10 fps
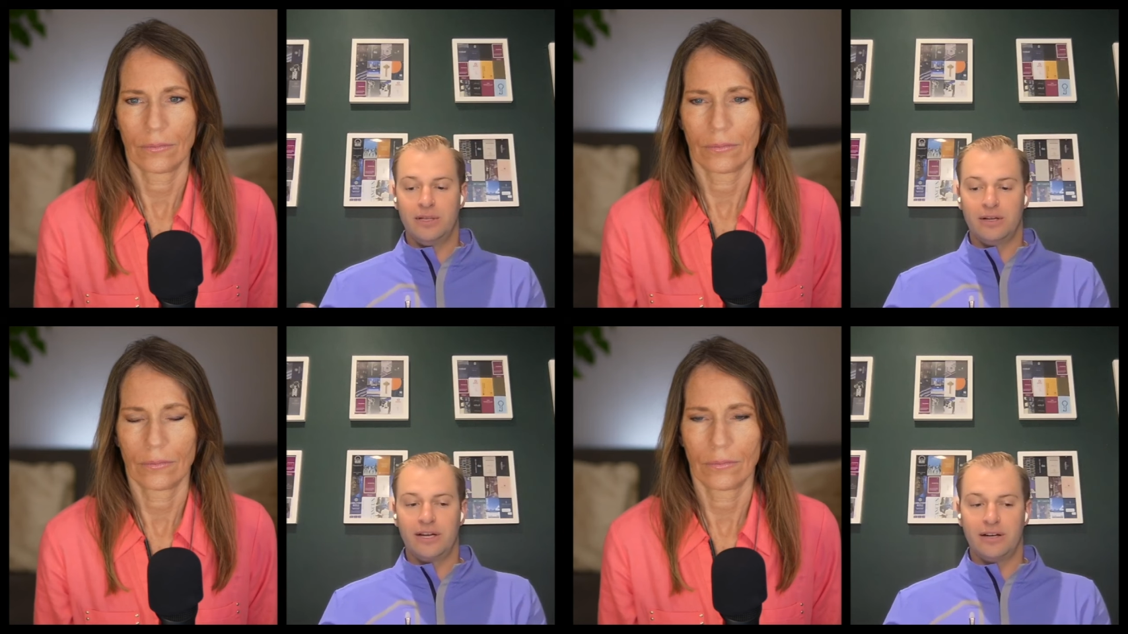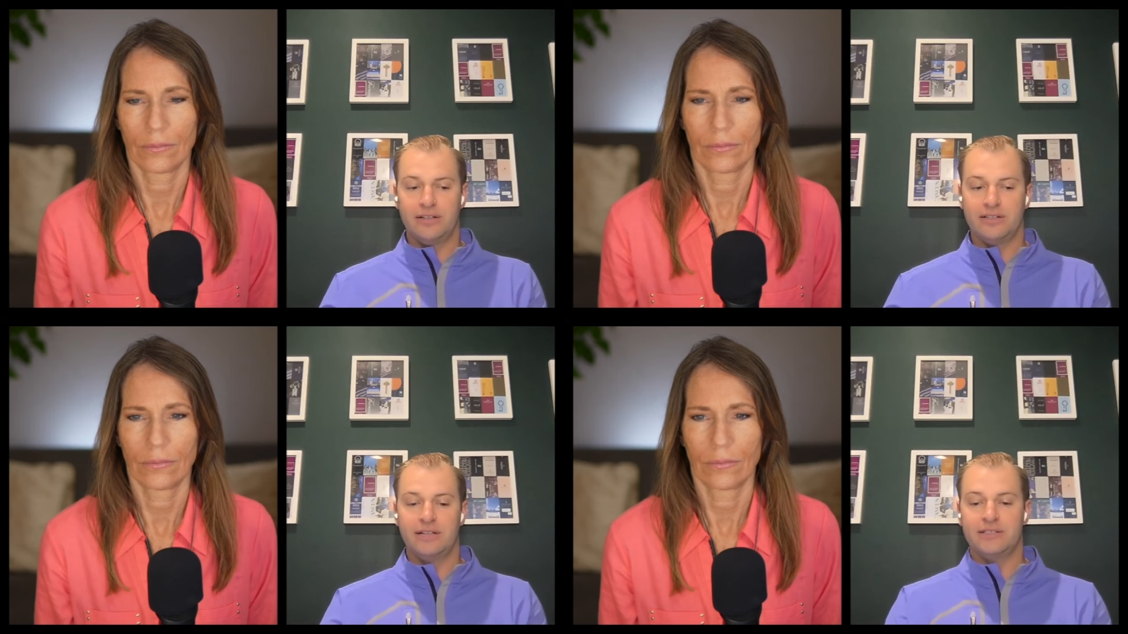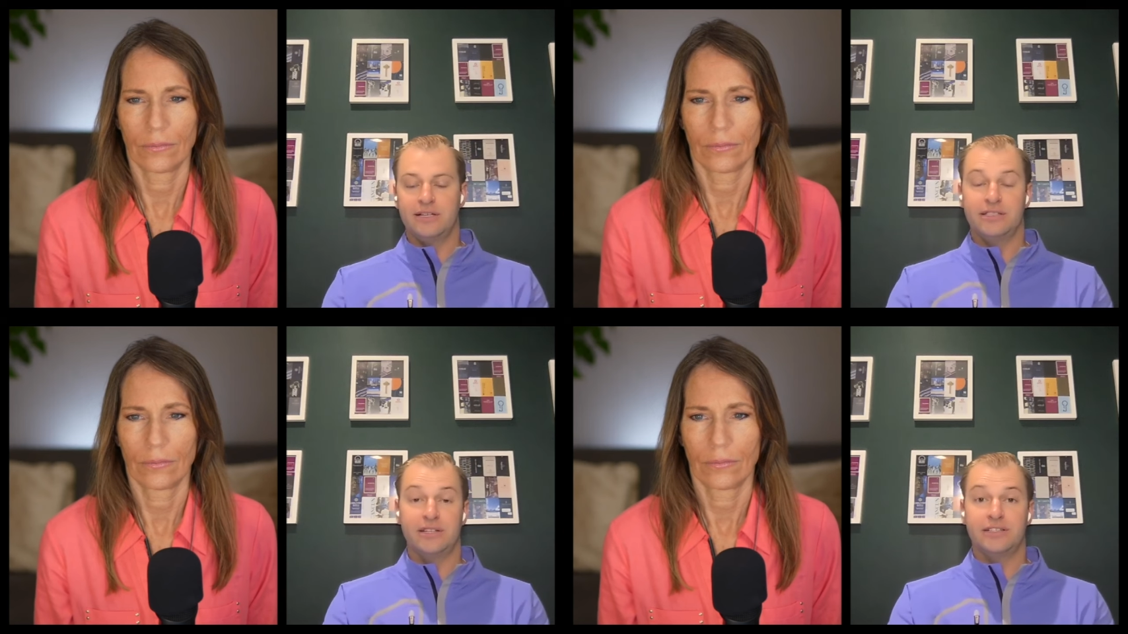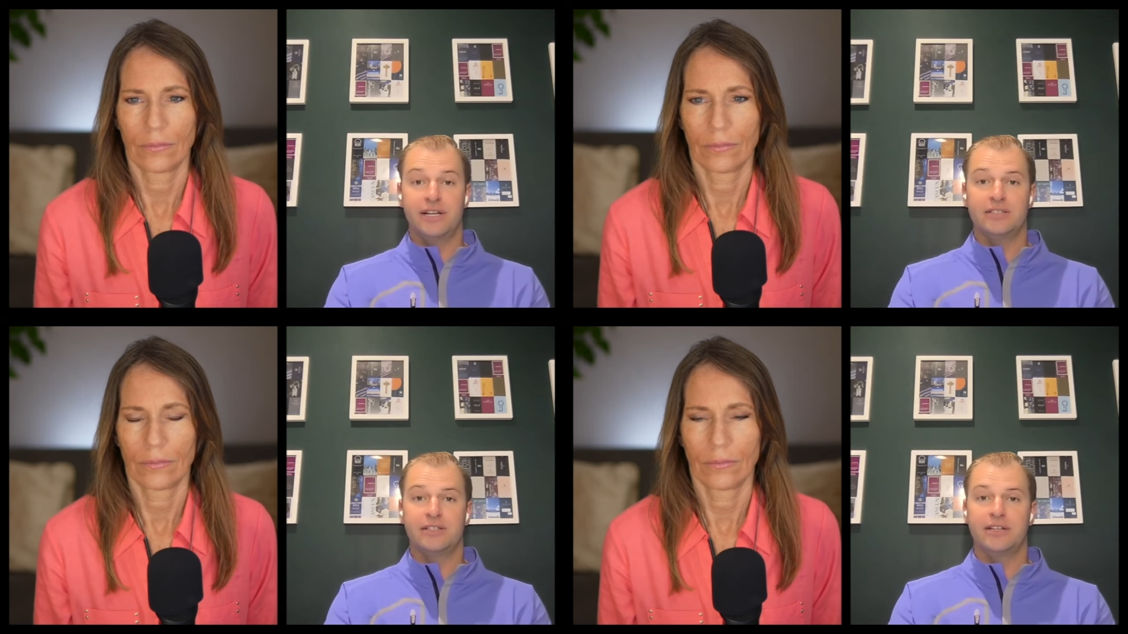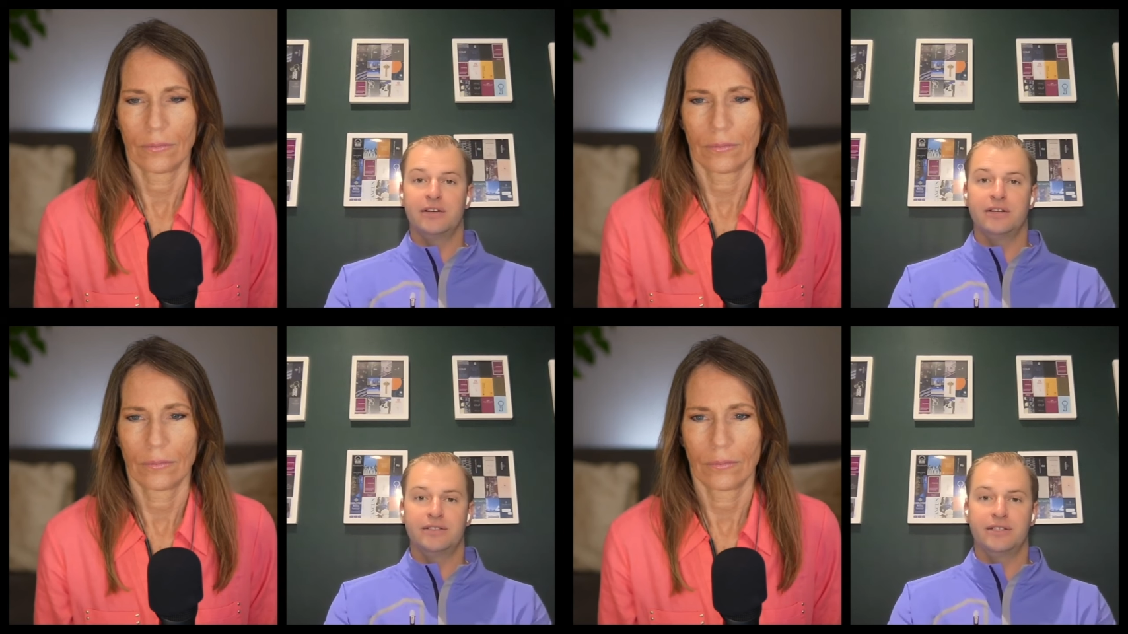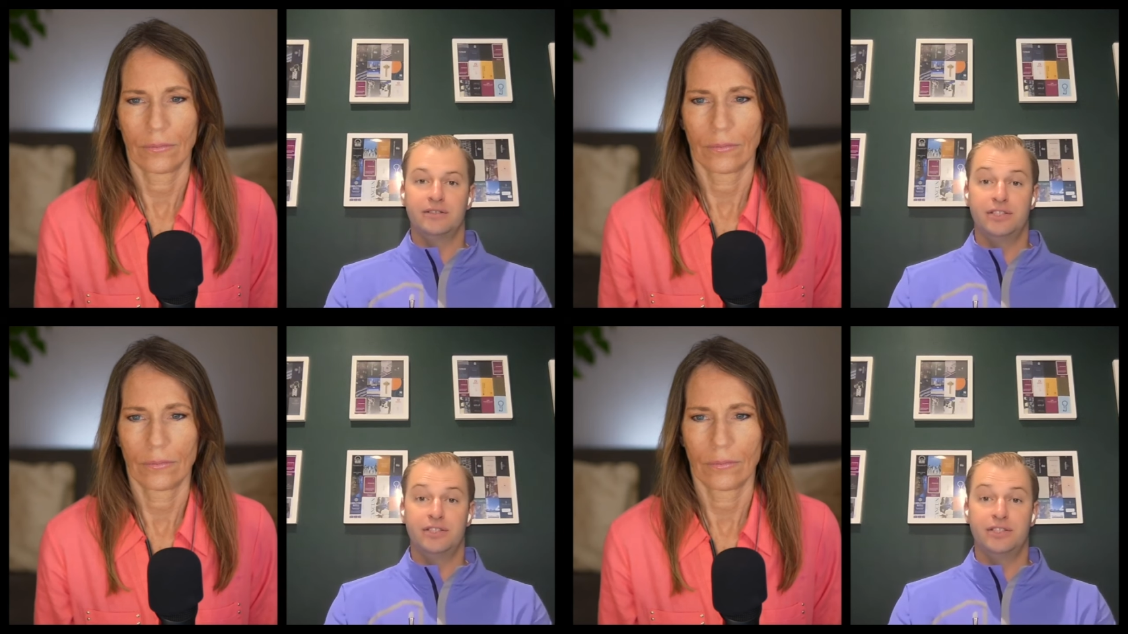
Speaker 1: we look at it as a necessity, right?